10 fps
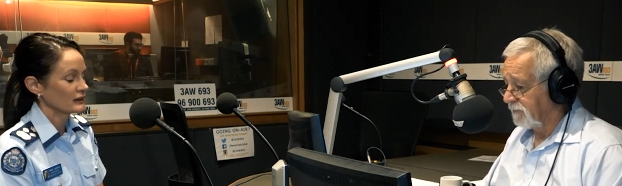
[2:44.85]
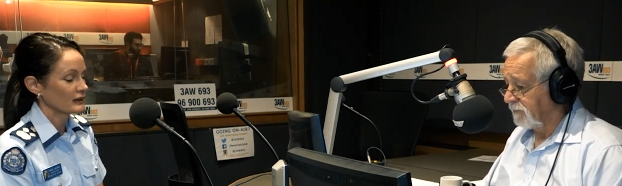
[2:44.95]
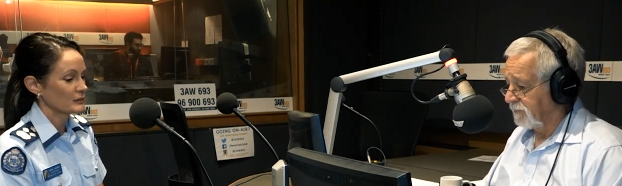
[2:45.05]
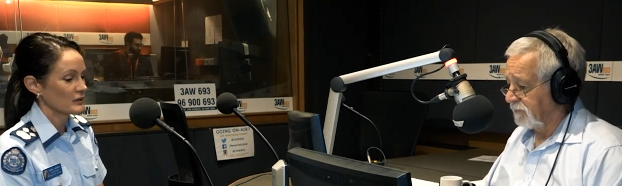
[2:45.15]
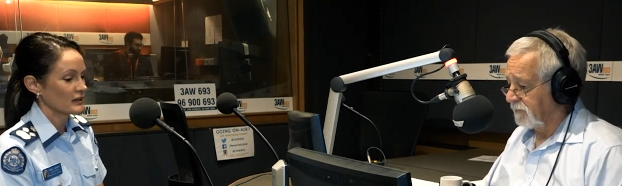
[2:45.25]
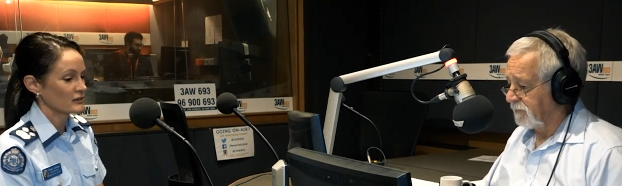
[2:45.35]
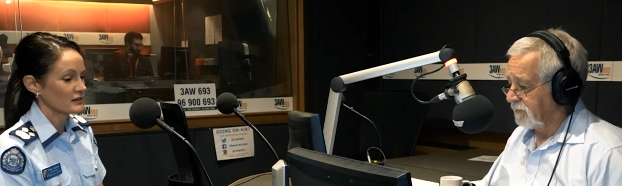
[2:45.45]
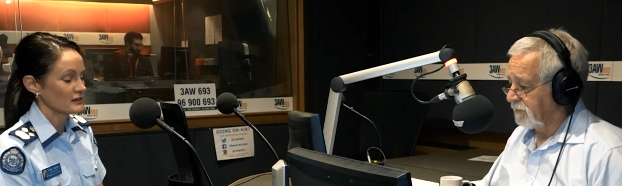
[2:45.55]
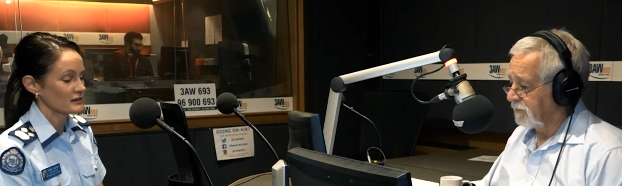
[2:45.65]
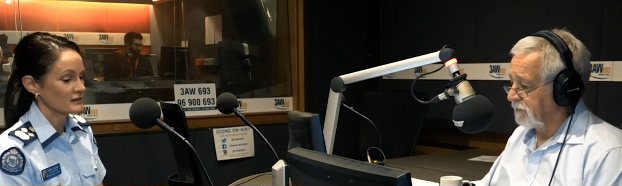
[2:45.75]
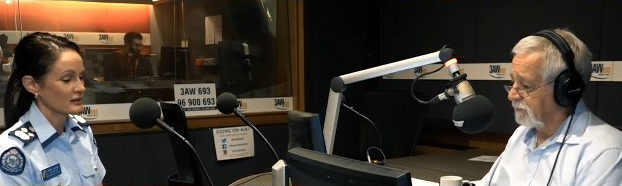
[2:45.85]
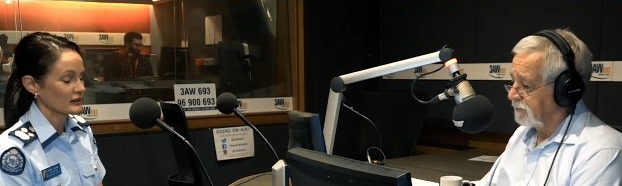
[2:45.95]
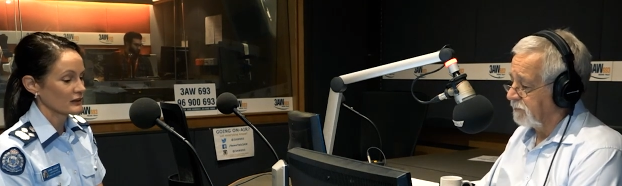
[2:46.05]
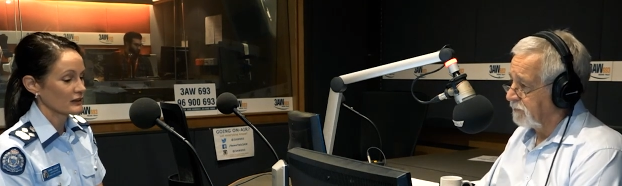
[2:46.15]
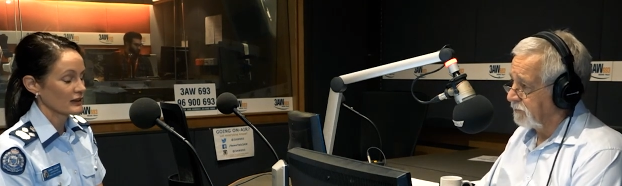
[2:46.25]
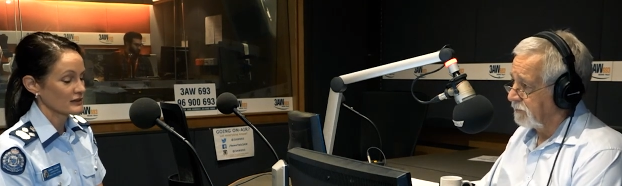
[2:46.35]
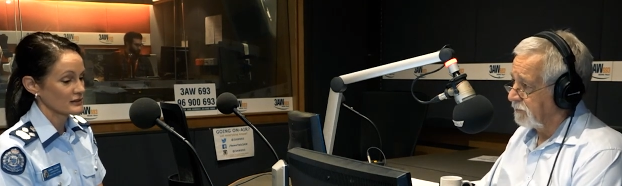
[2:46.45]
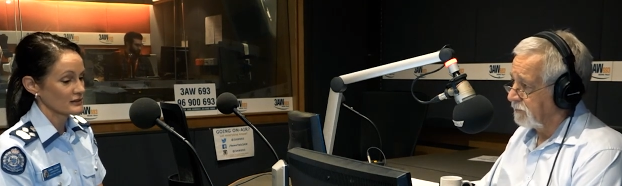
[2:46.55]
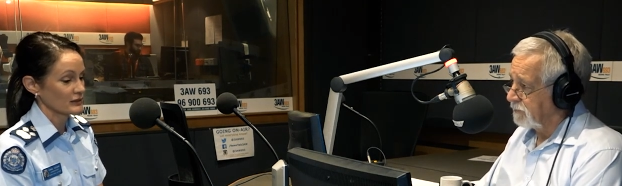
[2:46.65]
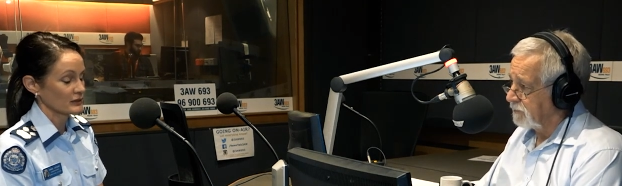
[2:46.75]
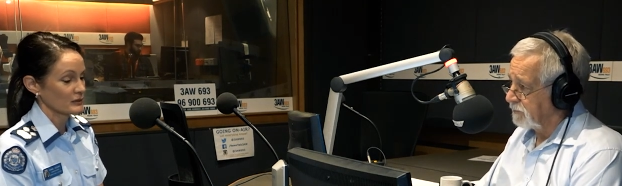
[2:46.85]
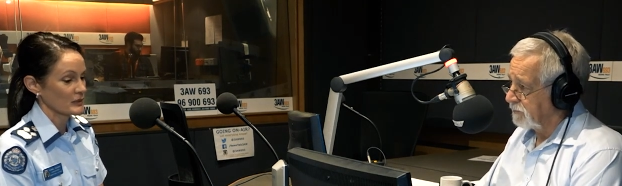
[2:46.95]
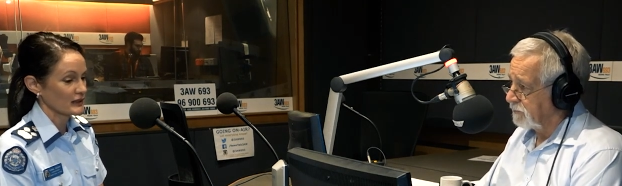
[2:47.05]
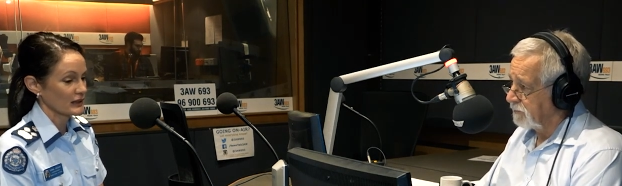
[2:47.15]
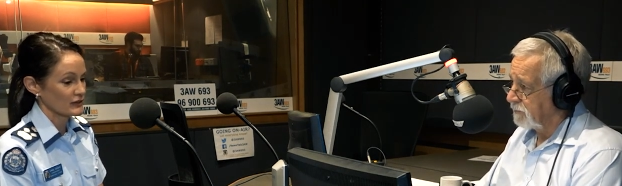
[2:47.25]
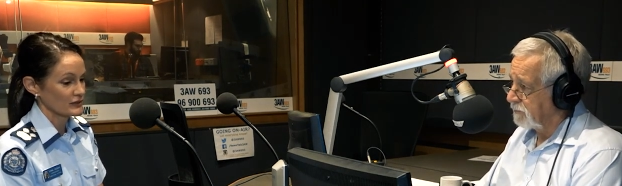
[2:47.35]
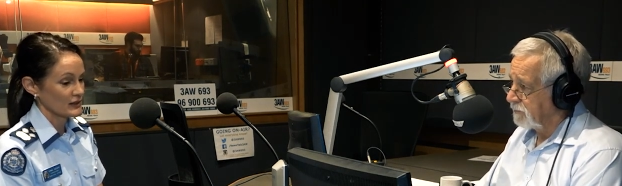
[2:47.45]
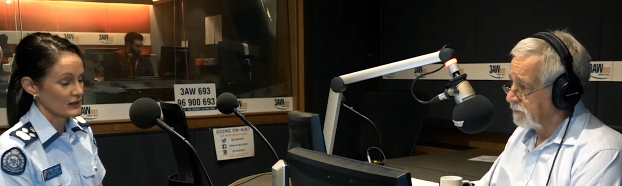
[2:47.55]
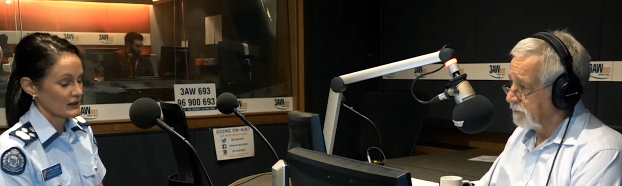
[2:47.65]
Speaker 1: Um, there is, you know, as you know, the media have